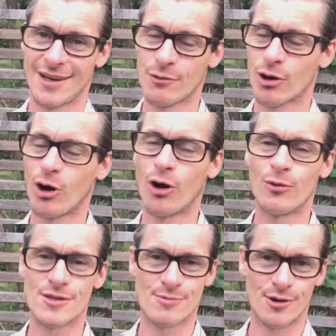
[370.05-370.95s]
We're
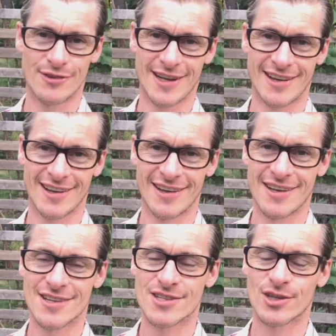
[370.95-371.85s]
always moving.
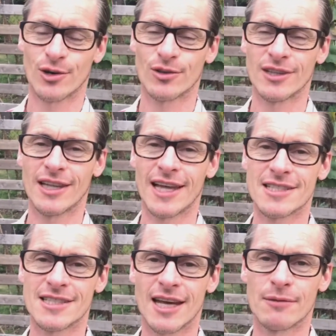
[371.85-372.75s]
So
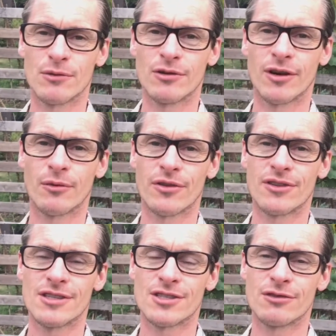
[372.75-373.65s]
let's get moving with
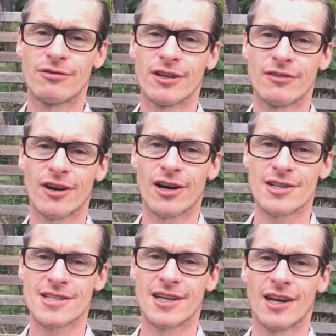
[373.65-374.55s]
these two feet of
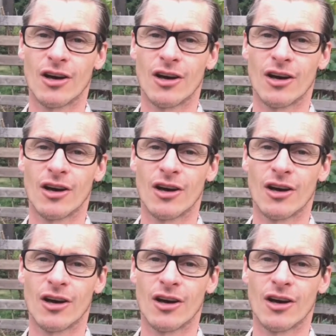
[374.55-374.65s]
ours